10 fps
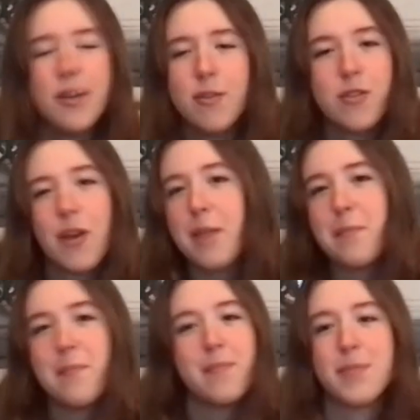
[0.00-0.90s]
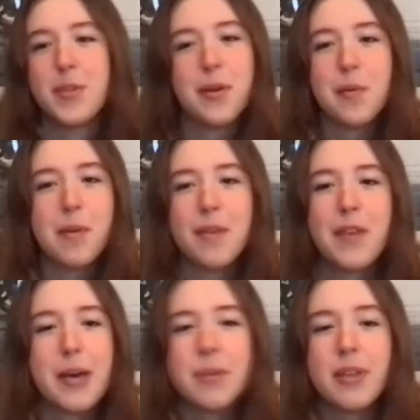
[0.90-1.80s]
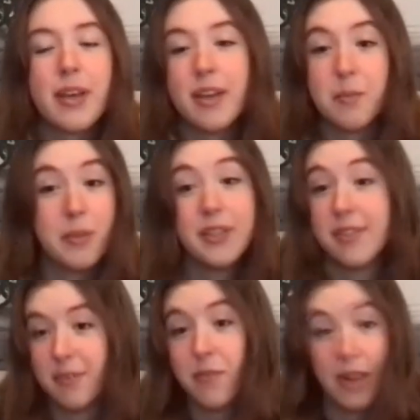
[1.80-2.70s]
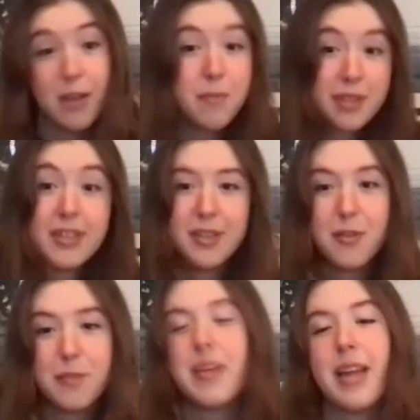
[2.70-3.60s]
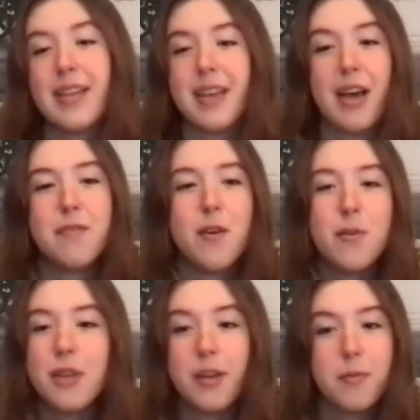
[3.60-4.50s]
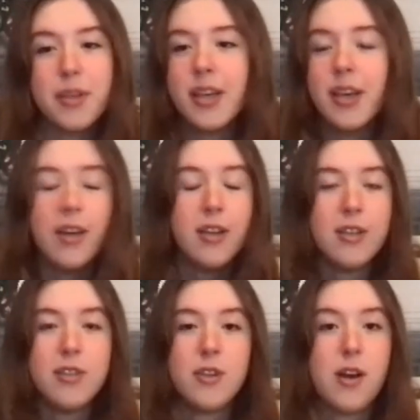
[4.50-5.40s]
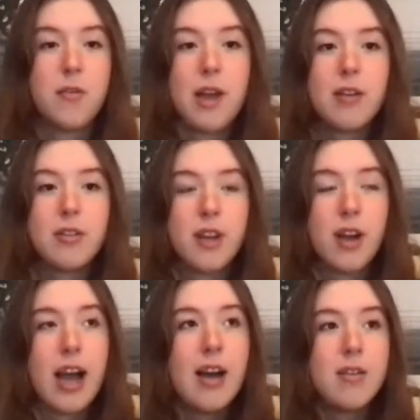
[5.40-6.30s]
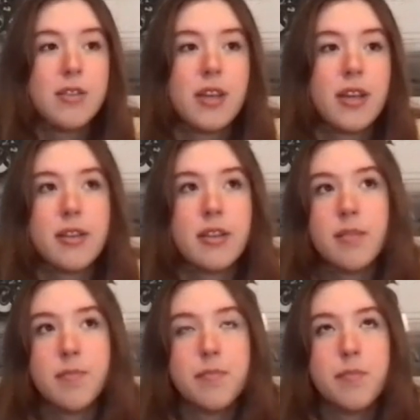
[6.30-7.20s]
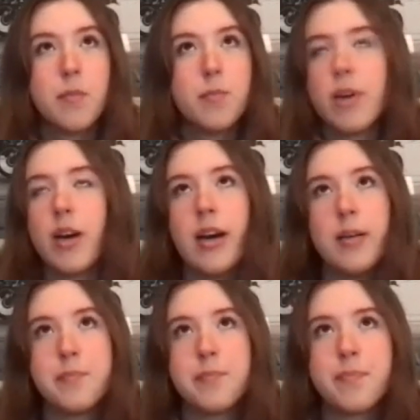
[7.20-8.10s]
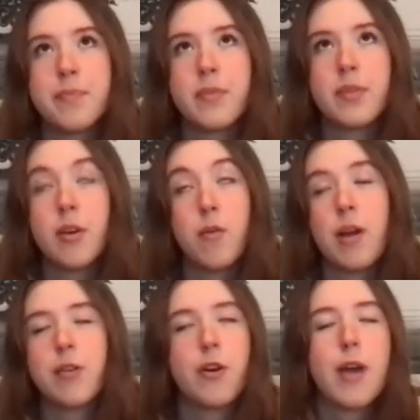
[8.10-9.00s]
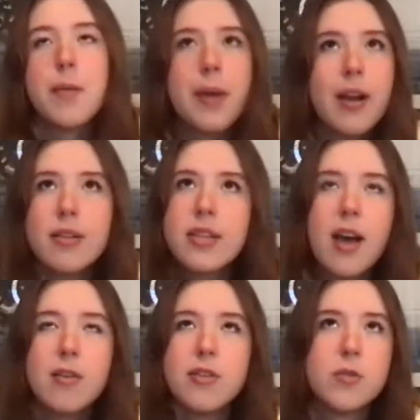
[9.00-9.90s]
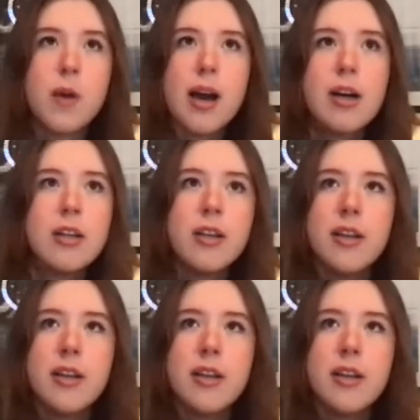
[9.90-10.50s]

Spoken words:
It was great doing it with my family, and we did use my dad's iPhone, and we shot around our house and around our grandparents' house as well.